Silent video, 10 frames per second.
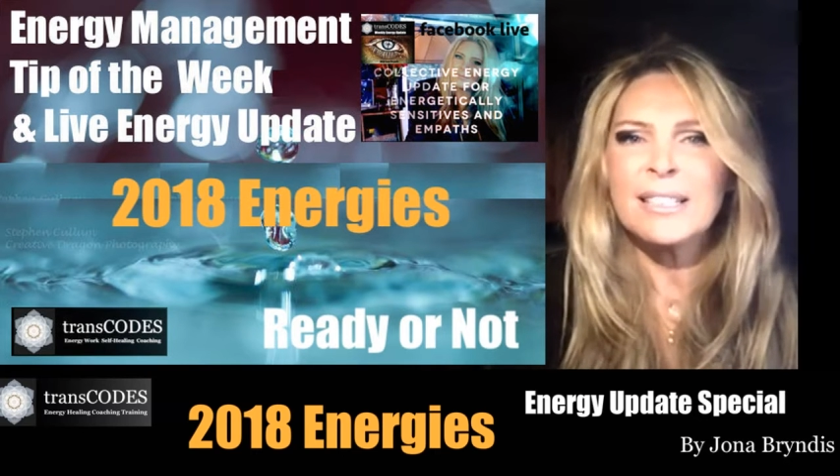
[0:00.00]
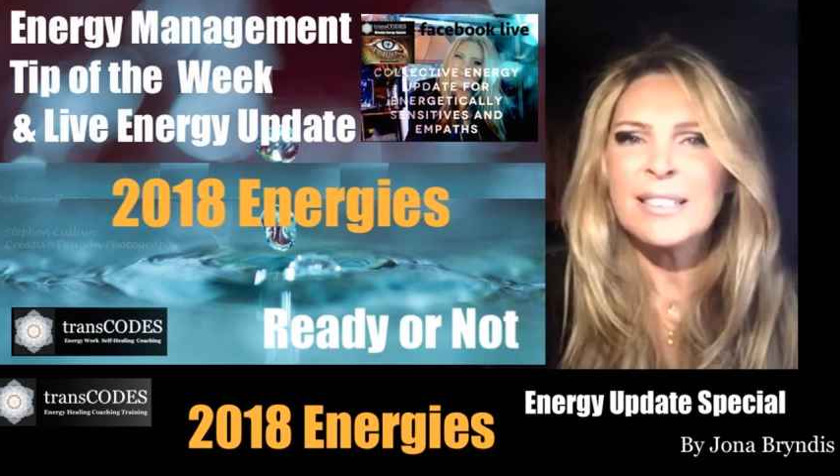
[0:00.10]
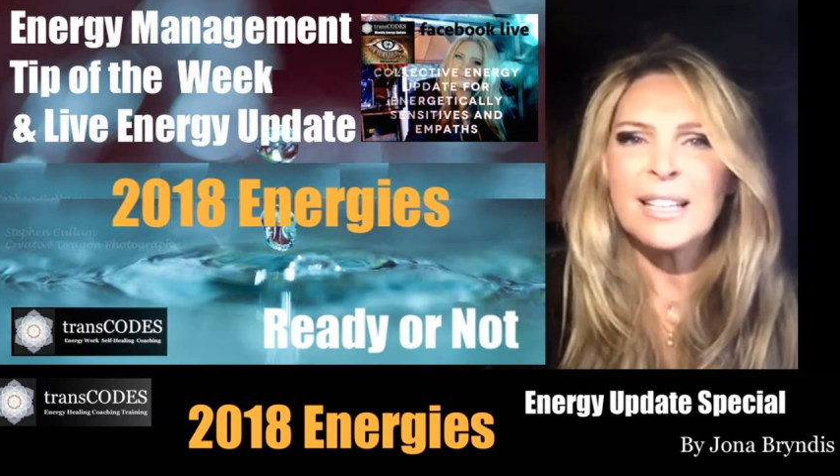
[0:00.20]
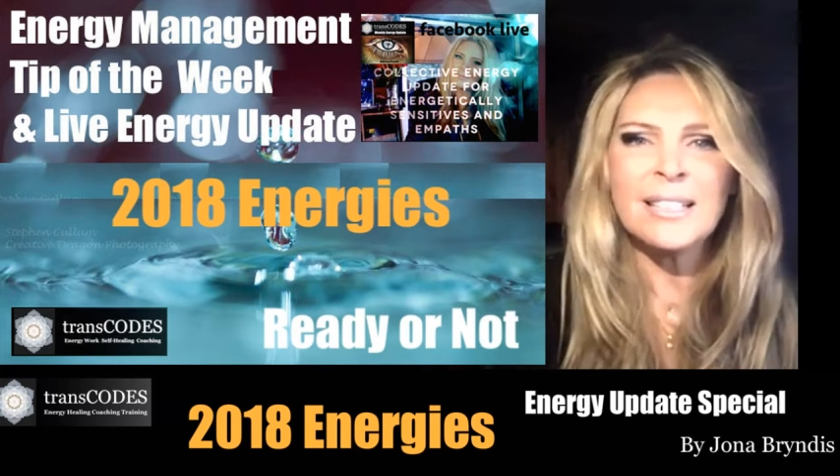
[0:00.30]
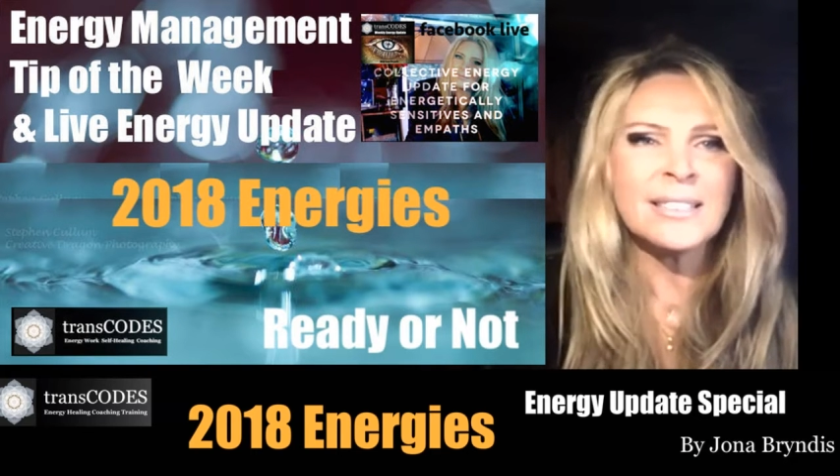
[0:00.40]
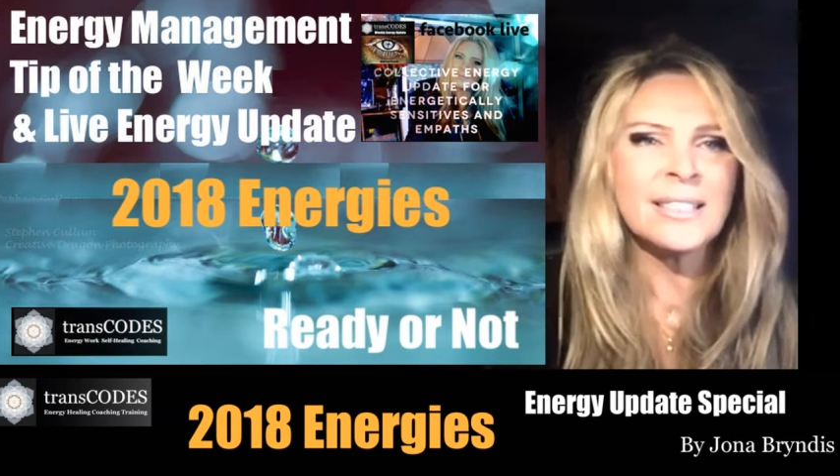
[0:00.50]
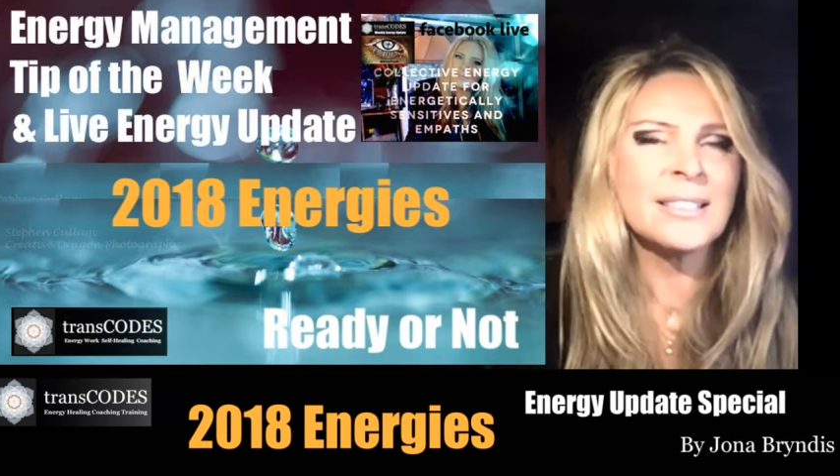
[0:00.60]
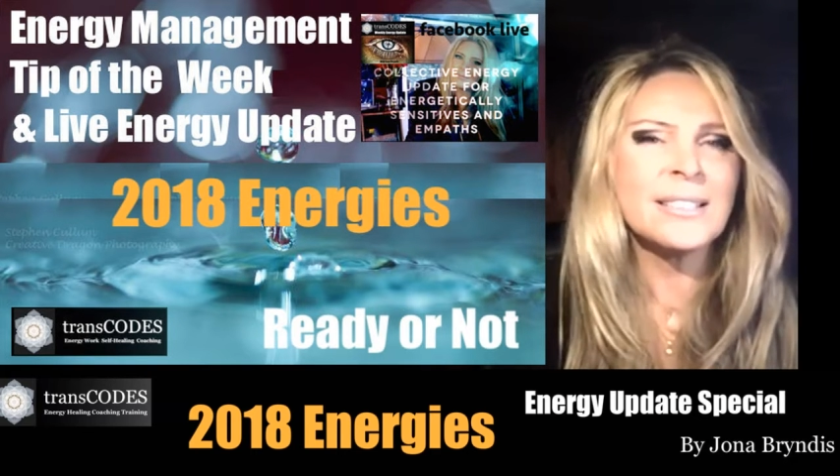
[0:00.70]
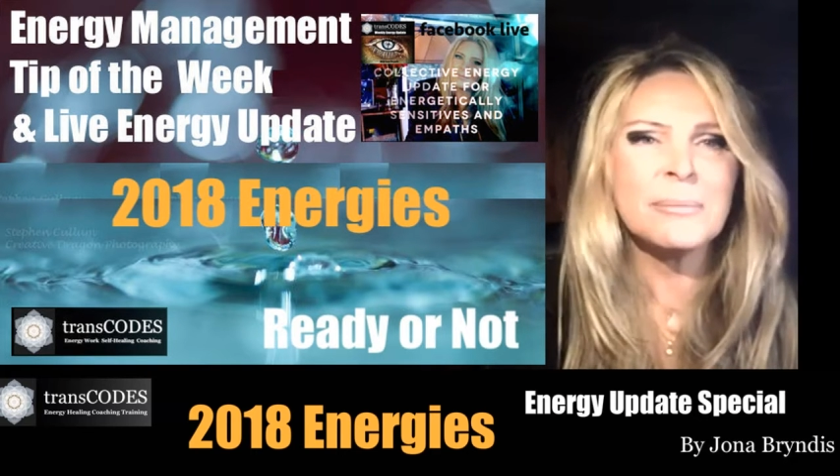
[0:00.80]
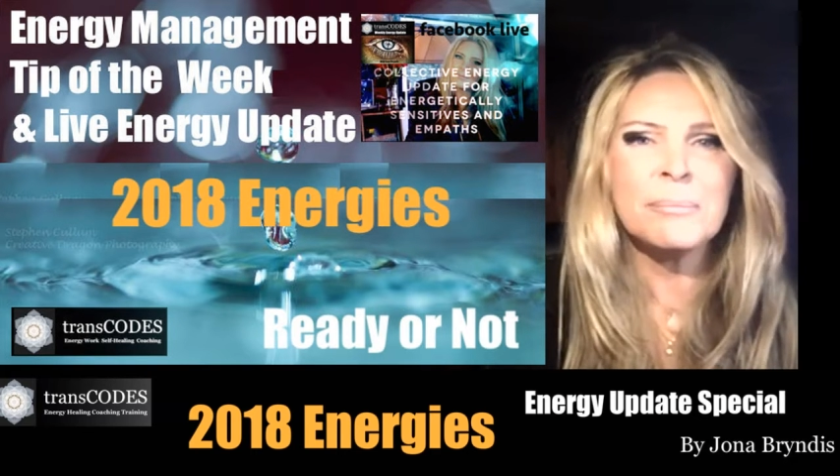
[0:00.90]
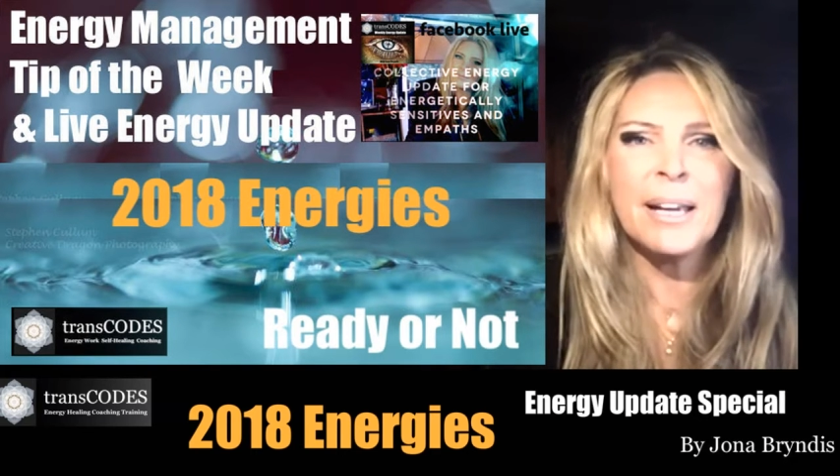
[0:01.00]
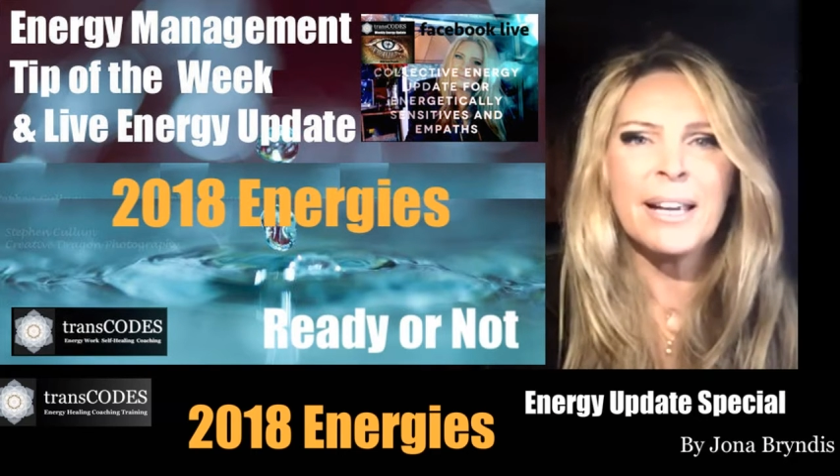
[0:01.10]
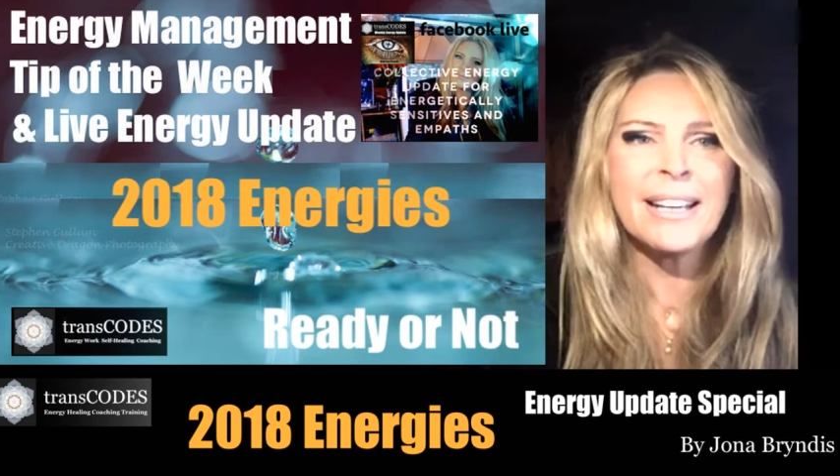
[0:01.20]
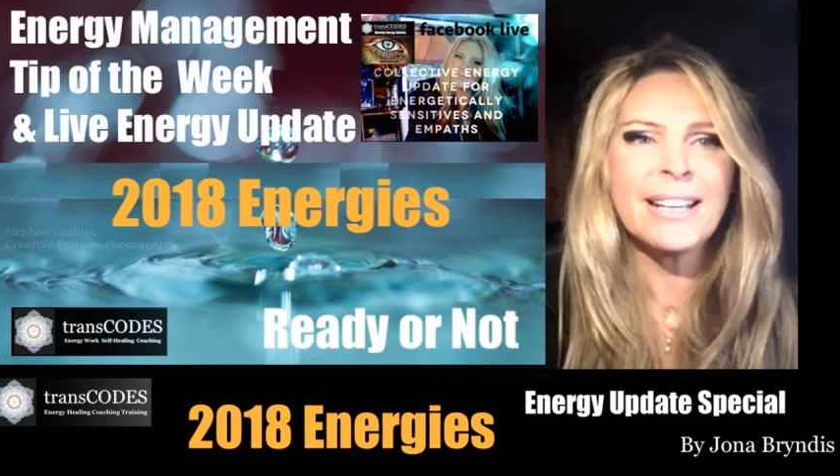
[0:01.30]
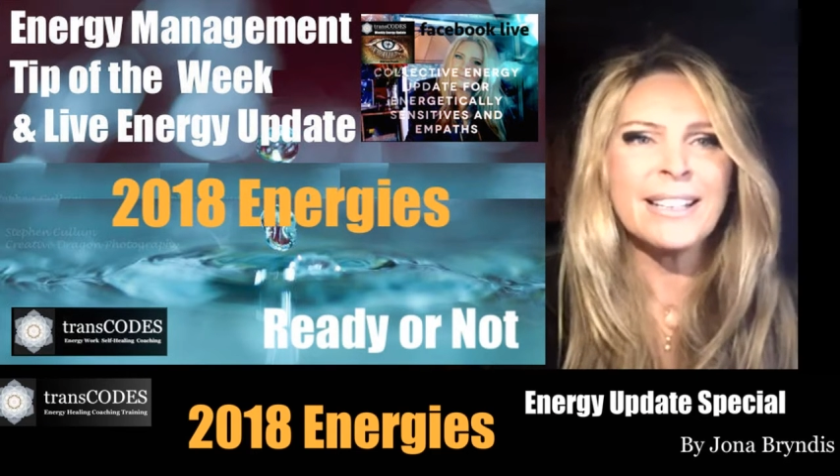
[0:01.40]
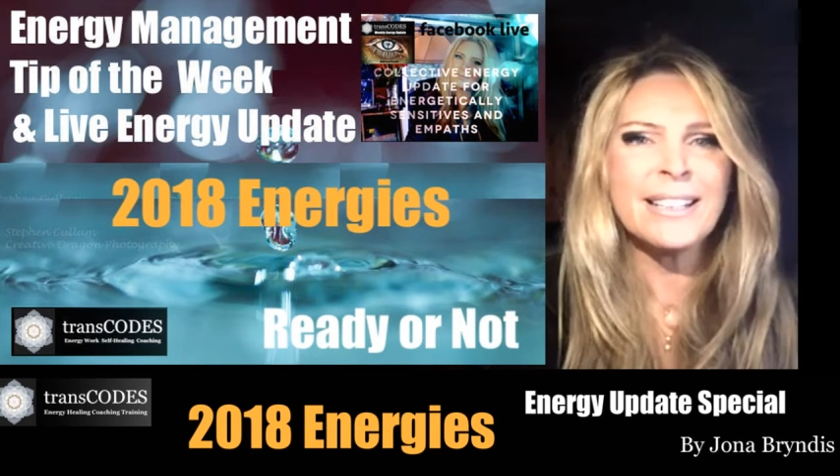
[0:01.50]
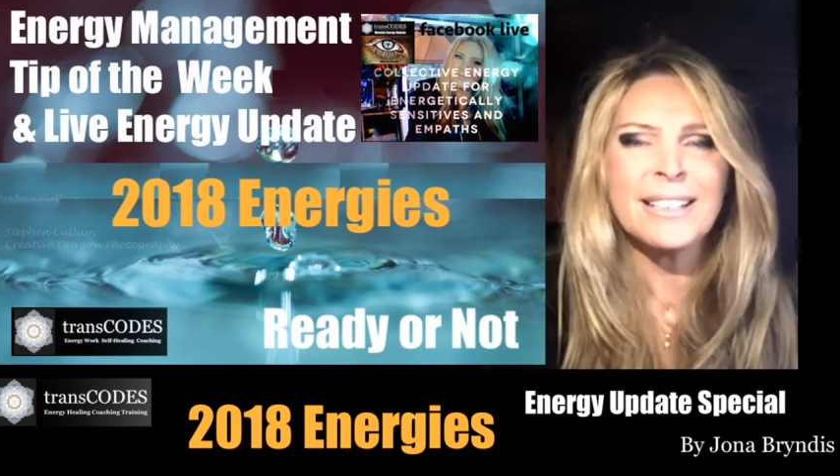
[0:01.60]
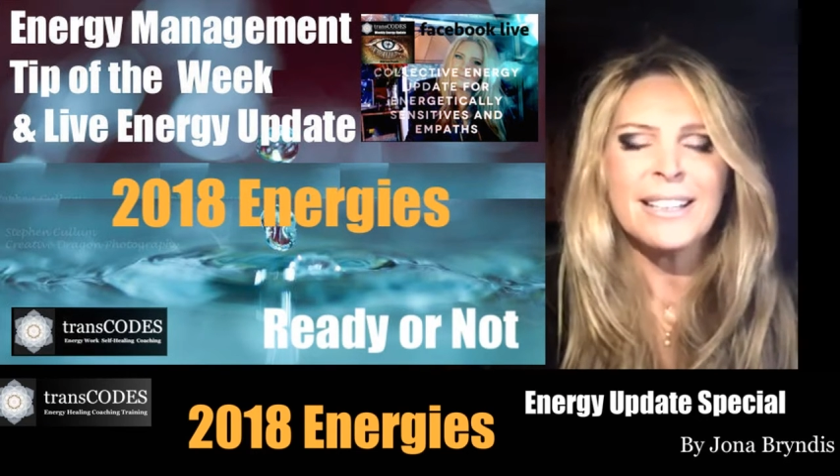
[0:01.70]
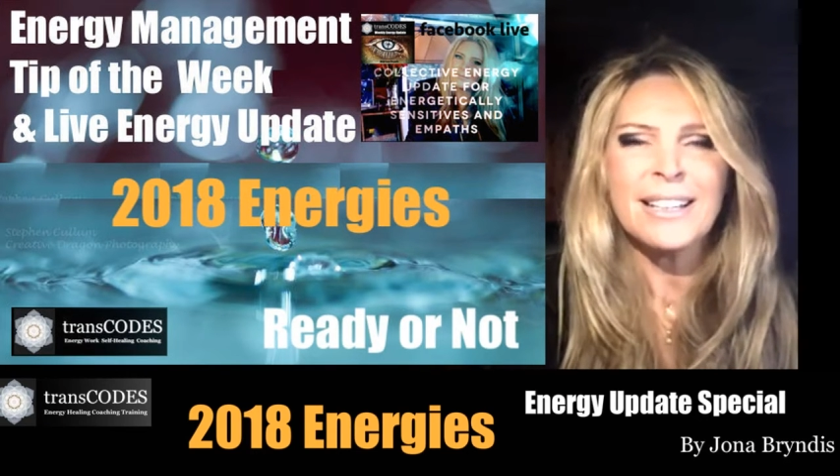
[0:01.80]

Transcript: doesn't make it,